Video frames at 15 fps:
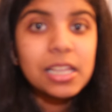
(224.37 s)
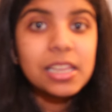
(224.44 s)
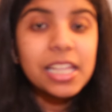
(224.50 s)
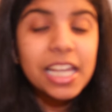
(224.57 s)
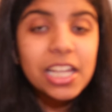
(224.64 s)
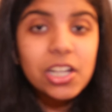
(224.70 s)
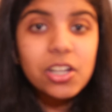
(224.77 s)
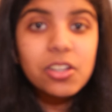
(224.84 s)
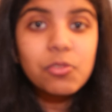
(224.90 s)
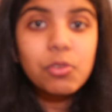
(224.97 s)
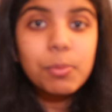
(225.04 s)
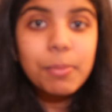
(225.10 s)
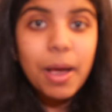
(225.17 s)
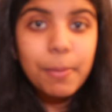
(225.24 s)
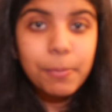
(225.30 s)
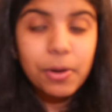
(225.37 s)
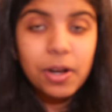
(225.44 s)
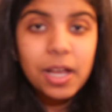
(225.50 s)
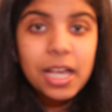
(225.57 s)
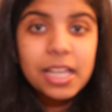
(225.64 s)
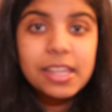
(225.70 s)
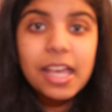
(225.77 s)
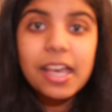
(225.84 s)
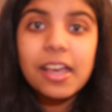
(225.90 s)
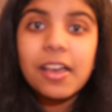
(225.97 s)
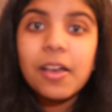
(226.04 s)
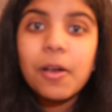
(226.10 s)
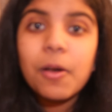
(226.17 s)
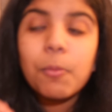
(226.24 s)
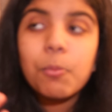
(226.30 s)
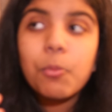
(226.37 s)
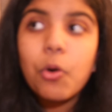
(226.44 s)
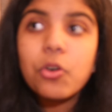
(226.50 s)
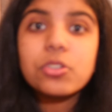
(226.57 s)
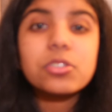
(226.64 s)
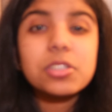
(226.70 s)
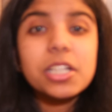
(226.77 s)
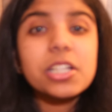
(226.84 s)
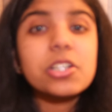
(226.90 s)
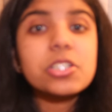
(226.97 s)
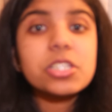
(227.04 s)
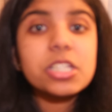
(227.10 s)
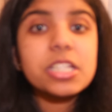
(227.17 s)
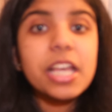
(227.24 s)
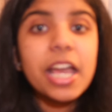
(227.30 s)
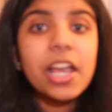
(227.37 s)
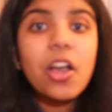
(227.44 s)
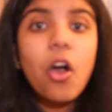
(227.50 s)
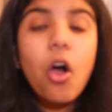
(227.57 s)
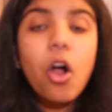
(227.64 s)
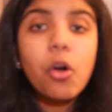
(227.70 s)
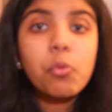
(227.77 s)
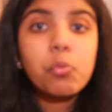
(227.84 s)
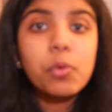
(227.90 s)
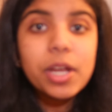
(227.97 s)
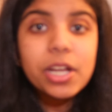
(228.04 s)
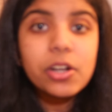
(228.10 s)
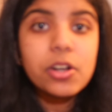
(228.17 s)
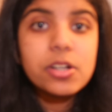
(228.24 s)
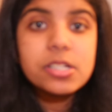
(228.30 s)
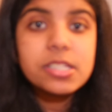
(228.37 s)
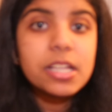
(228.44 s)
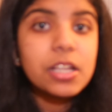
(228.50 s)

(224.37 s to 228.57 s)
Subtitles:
Remember that most leaders today are readers,